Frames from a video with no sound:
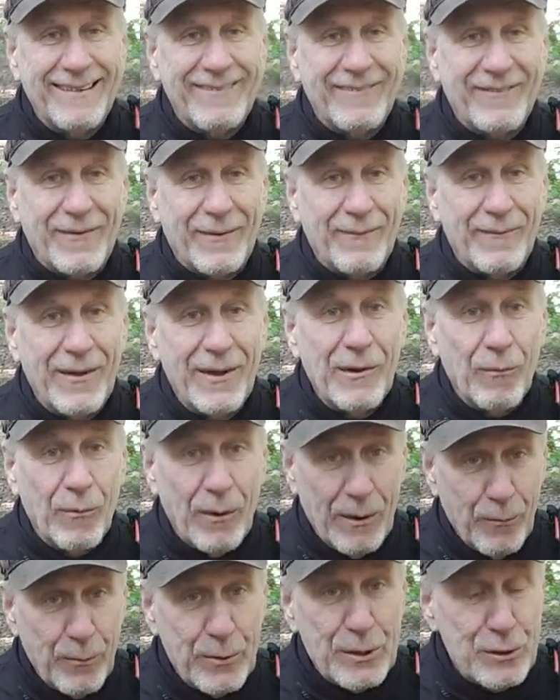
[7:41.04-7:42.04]
from
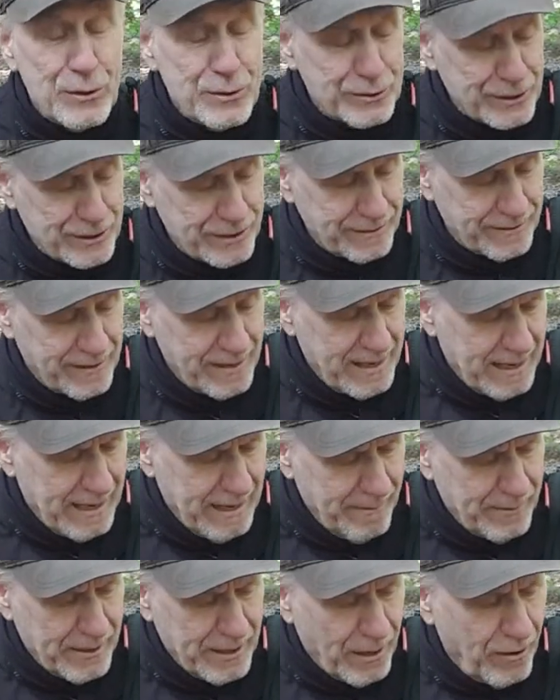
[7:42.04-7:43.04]
what we used to.
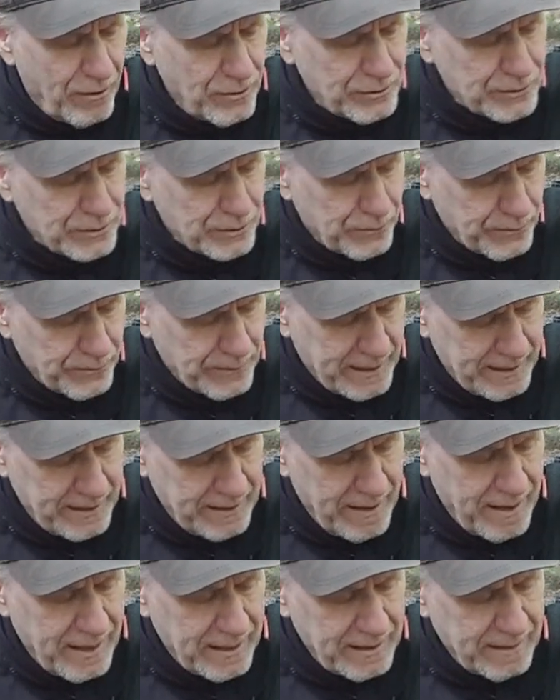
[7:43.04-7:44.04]
But also, there's
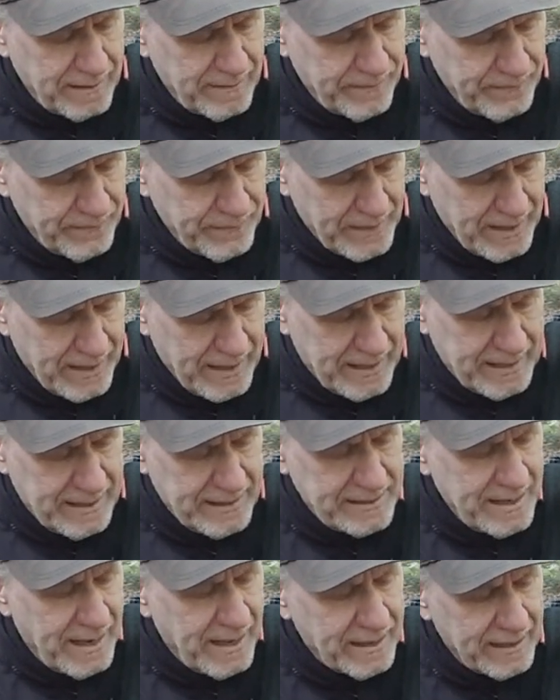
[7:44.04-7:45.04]
not
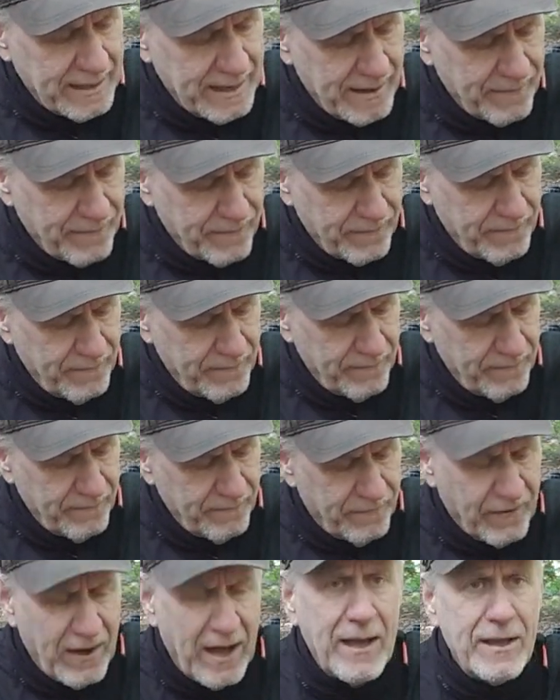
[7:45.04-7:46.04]
enough
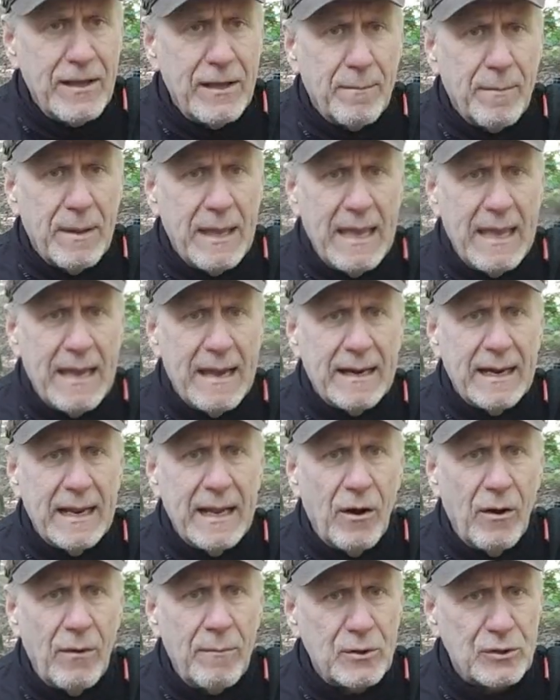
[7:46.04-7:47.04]
volume here.
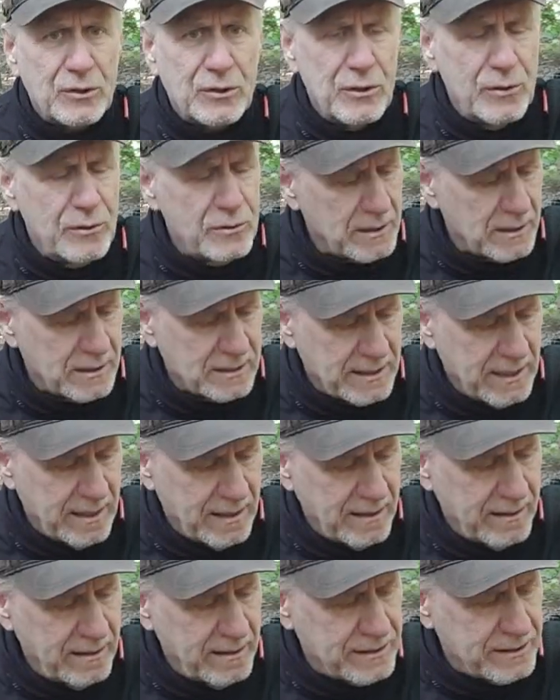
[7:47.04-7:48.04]
They're almost useless. They
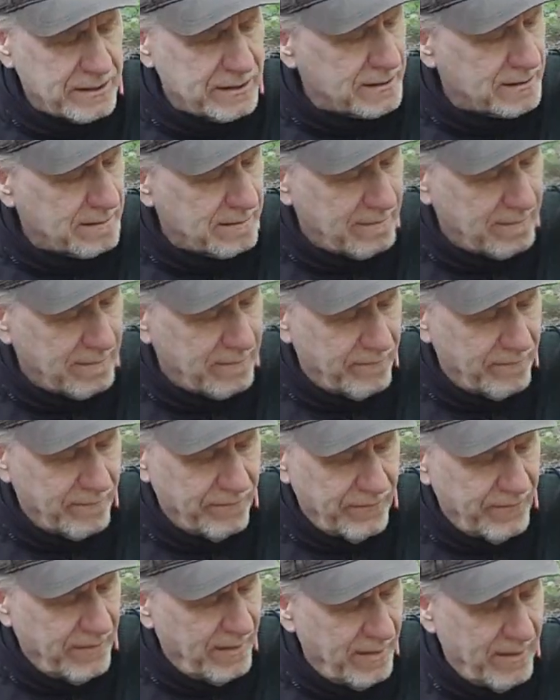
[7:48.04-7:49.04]
could have just
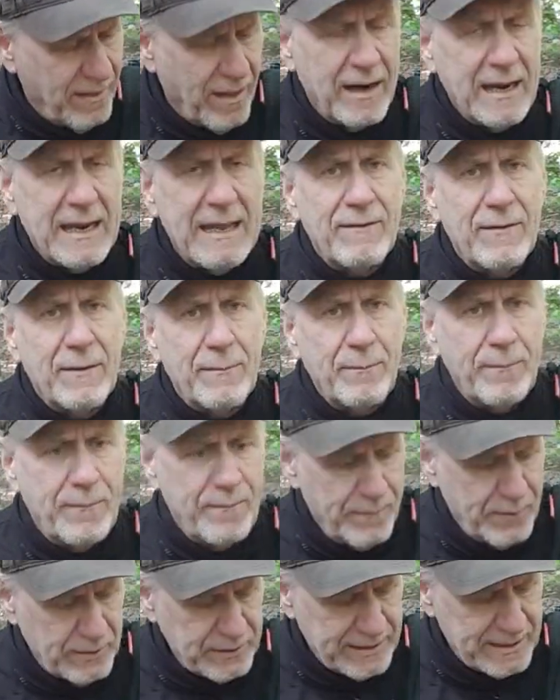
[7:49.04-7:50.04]
not even
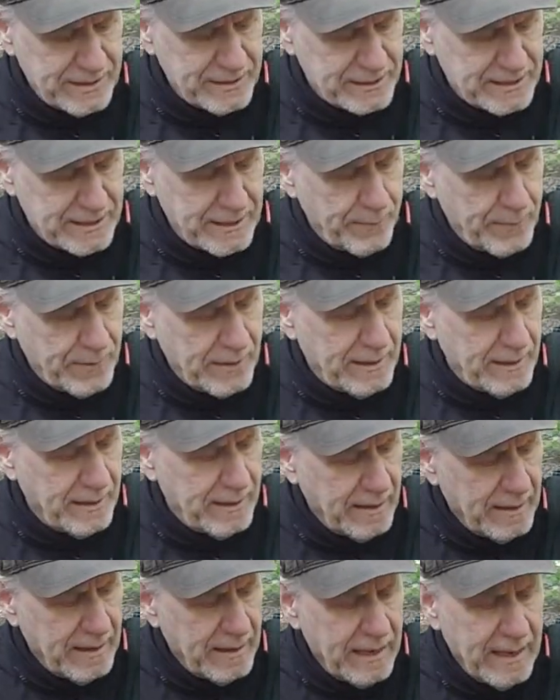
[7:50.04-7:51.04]
put this zip in
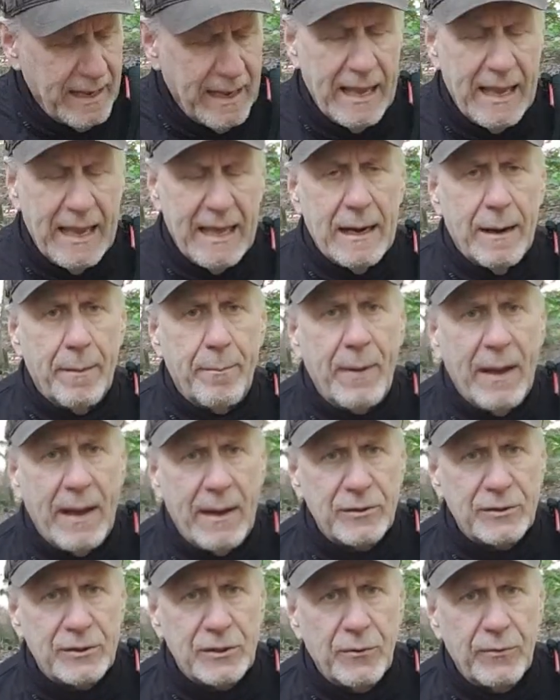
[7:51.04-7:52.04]
a
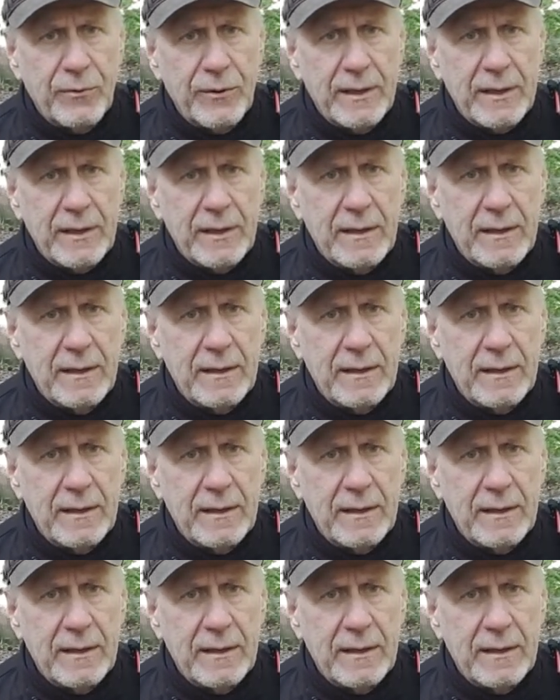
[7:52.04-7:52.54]
pouch on it,